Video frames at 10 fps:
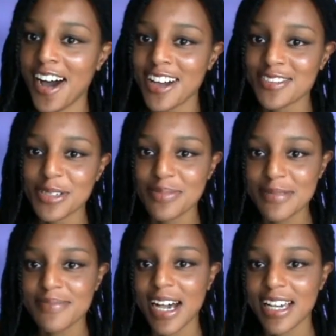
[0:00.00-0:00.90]
I will
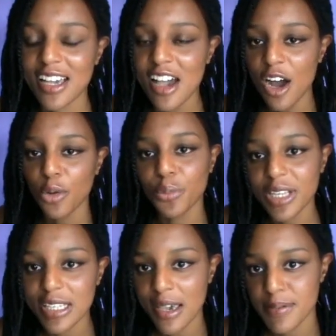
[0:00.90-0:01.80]
be back
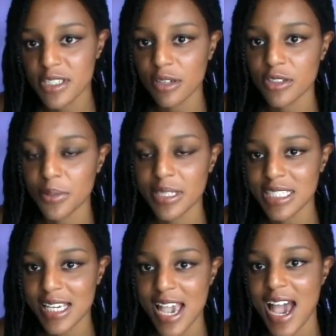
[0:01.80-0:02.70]
with episode
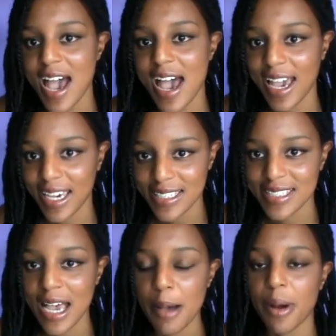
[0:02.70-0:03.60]
20
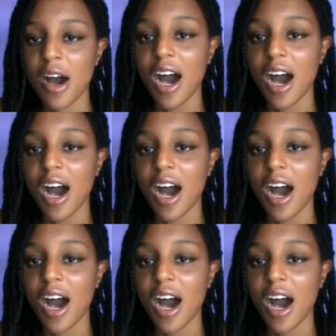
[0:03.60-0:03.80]
ASAP.